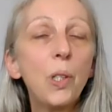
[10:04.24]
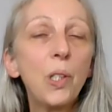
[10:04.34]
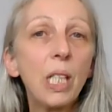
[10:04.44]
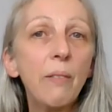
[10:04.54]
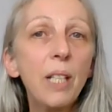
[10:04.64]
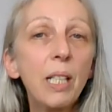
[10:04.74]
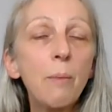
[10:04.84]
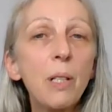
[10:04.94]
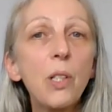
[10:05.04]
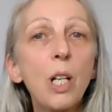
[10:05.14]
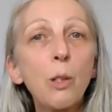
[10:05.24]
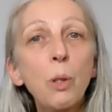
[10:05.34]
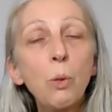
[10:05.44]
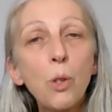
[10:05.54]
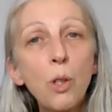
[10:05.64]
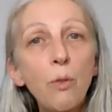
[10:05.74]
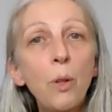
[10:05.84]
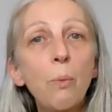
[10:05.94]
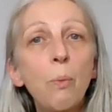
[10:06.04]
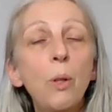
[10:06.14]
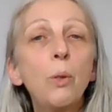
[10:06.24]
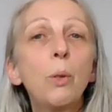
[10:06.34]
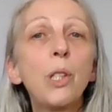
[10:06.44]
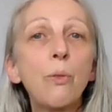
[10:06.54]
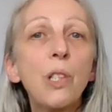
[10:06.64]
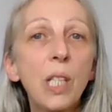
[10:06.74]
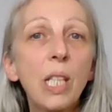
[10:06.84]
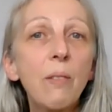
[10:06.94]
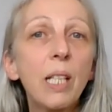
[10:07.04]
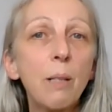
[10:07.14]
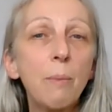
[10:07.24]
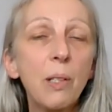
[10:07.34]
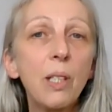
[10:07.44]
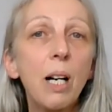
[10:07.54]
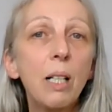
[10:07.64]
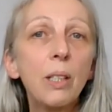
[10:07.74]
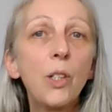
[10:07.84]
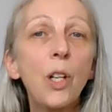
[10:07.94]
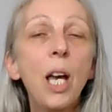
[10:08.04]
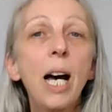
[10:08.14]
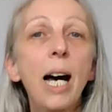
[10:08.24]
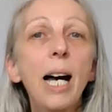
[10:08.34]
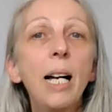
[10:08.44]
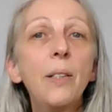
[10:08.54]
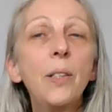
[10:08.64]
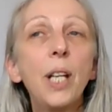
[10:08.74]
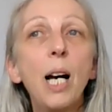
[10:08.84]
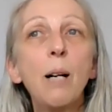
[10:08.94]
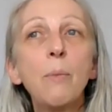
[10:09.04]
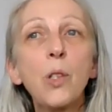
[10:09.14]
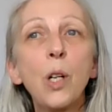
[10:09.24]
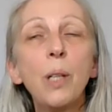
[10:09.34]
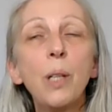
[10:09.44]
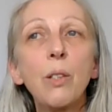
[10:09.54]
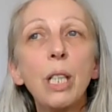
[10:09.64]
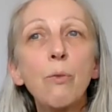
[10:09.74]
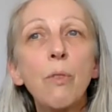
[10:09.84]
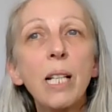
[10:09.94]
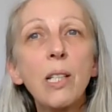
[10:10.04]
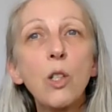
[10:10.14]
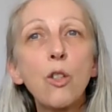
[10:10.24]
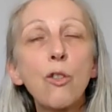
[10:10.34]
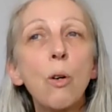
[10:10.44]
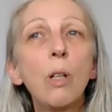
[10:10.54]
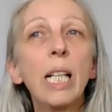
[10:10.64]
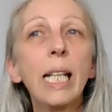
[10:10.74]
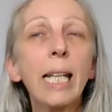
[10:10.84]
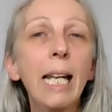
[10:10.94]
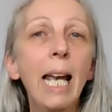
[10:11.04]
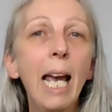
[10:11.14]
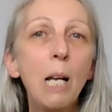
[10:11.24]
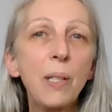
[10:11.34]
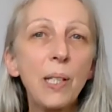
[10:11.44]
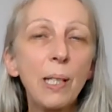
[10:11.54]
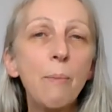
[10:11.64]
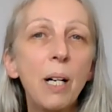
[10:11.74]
who is giving the massage, but also for the one who is receiving the massage. And so it very strongly helps the